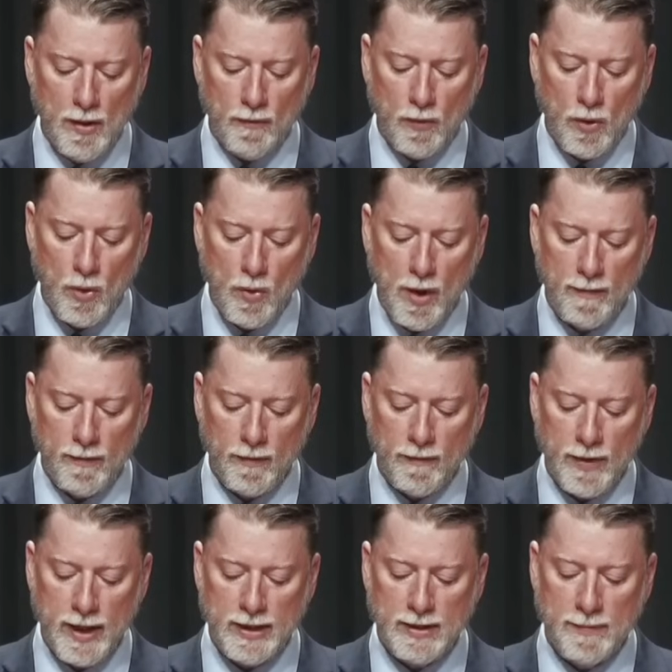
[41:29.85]
For whoever
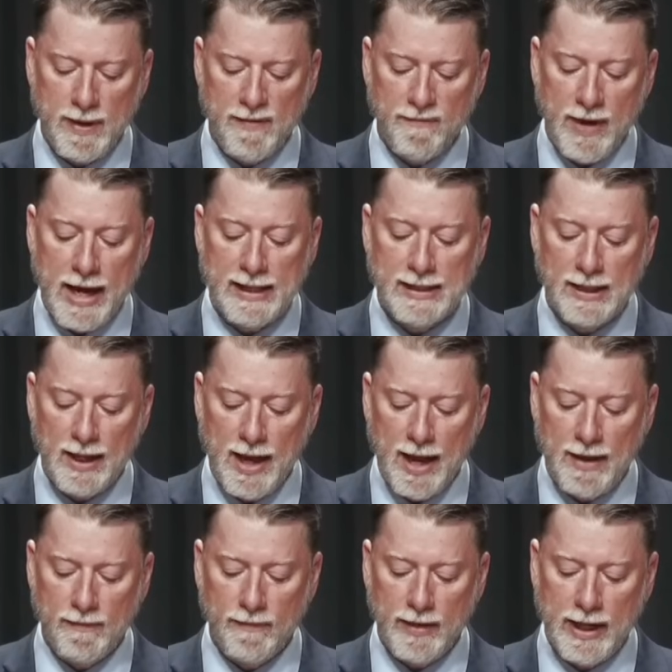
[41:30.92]
finds me finds
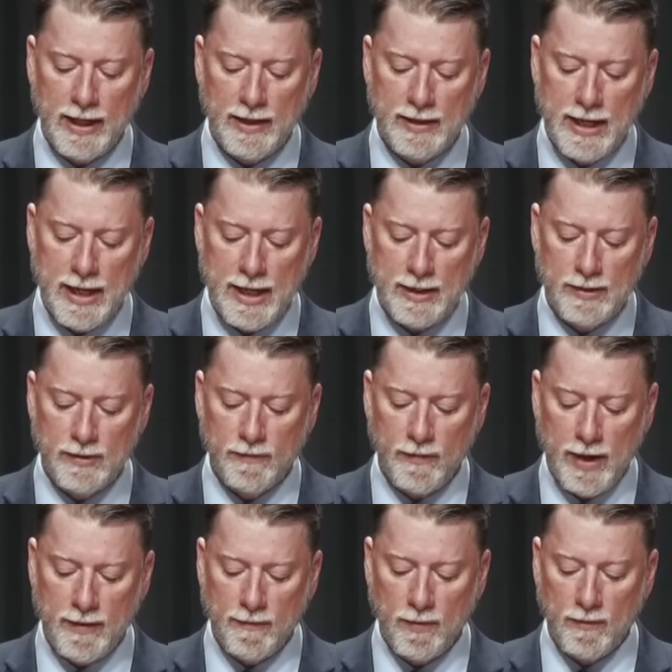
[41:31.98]
life and attains
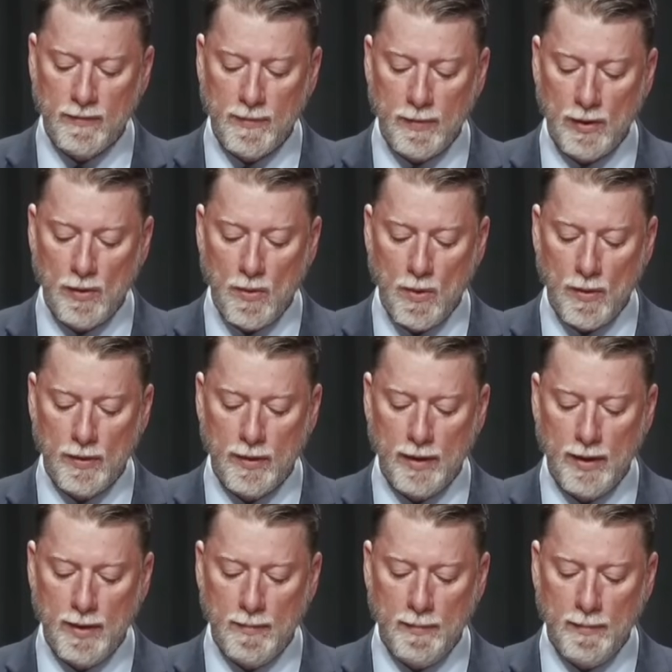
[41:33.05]
favor from the Lord.